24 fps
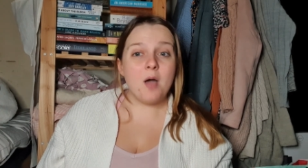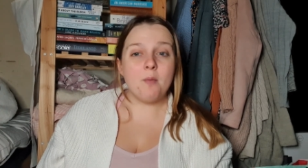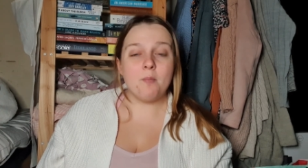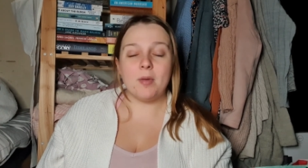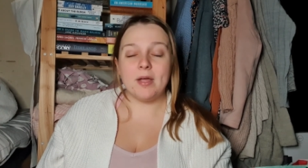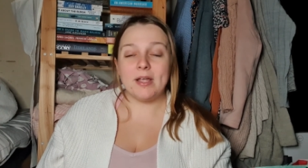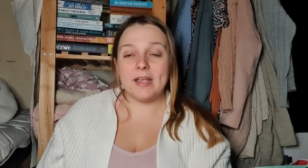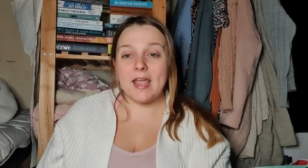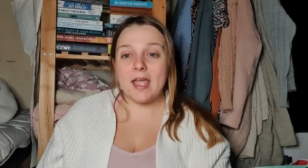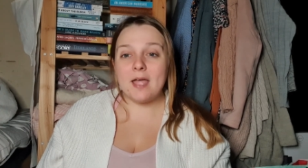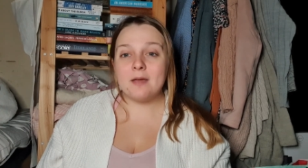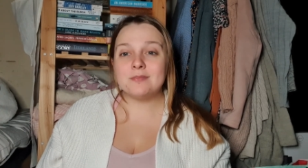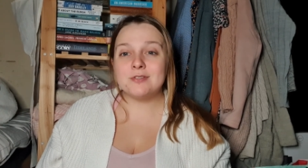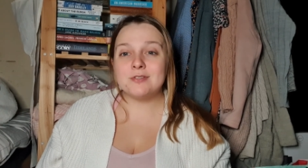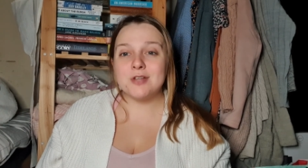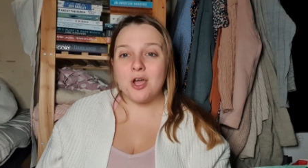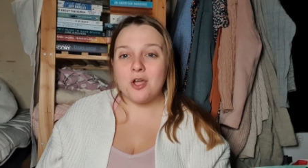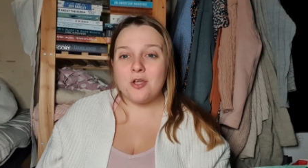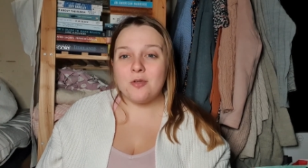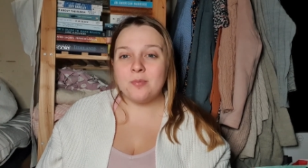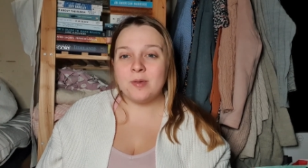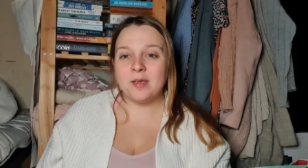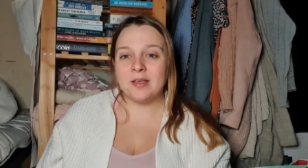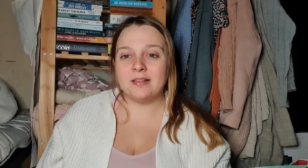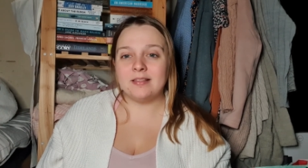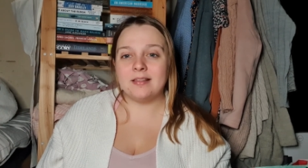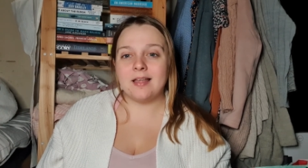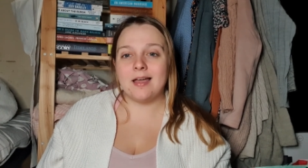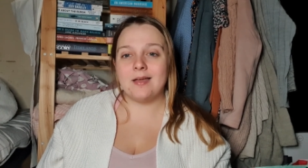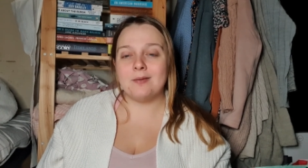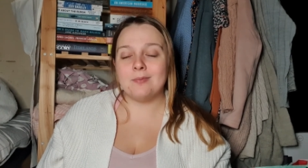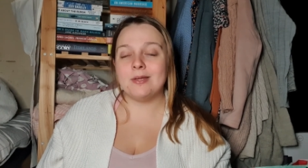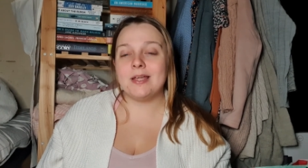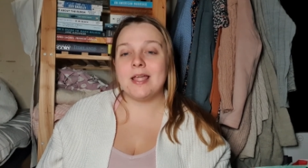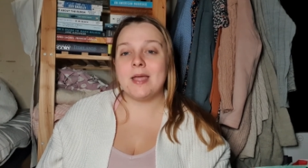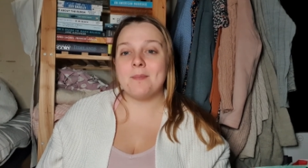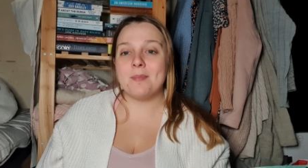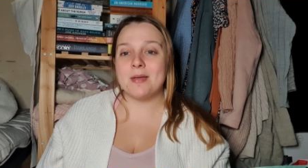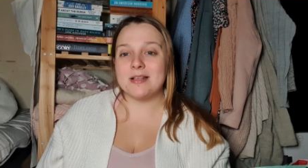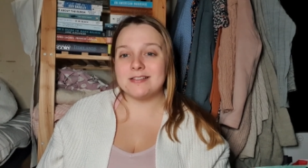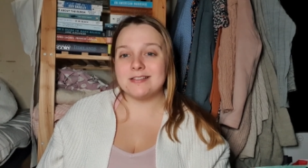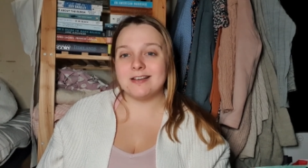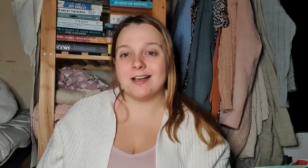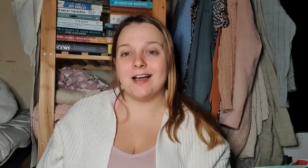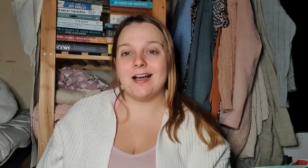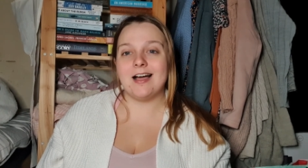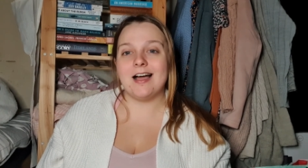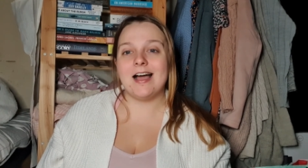But I kept hoping that it would get
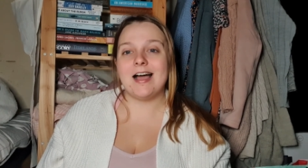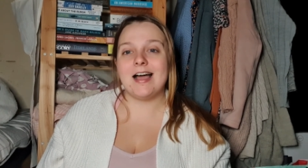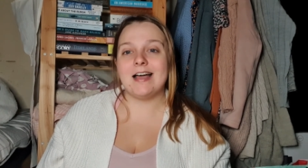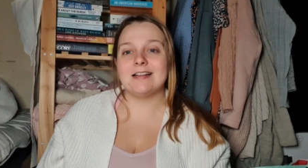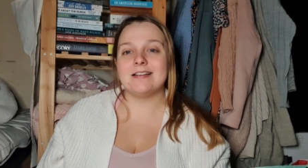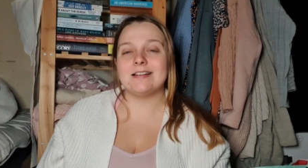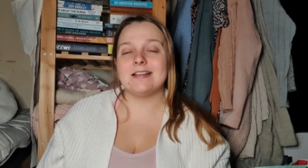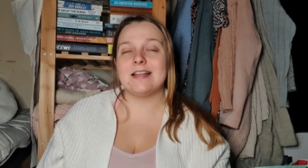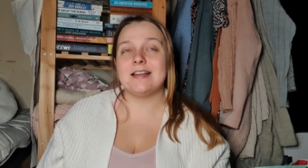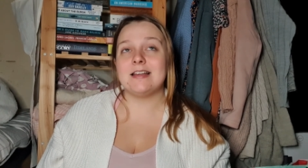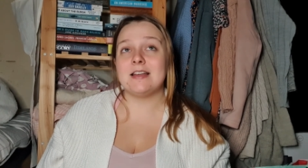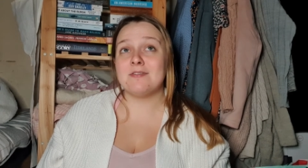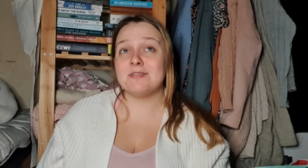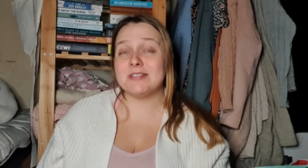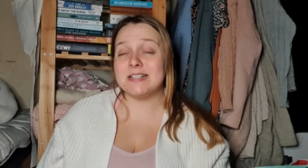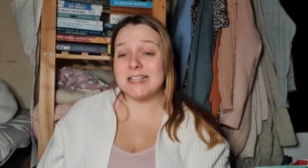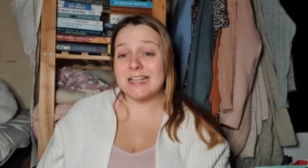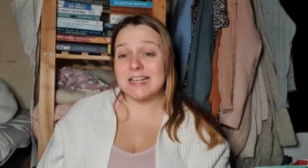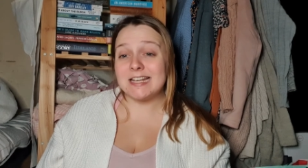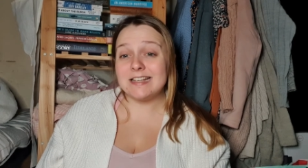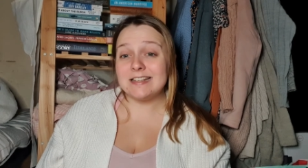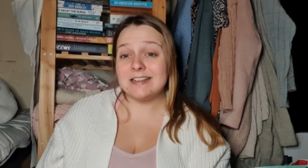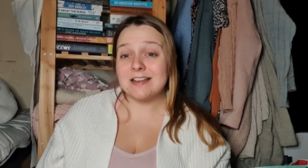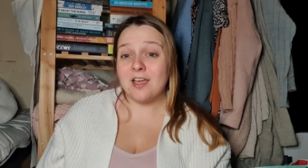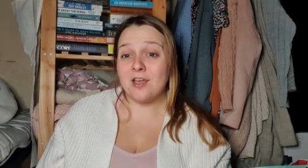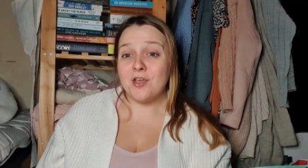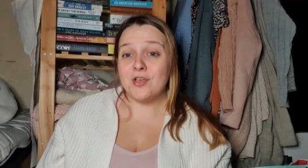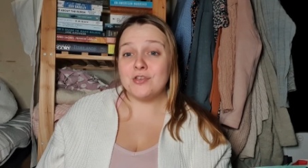better, and it never did.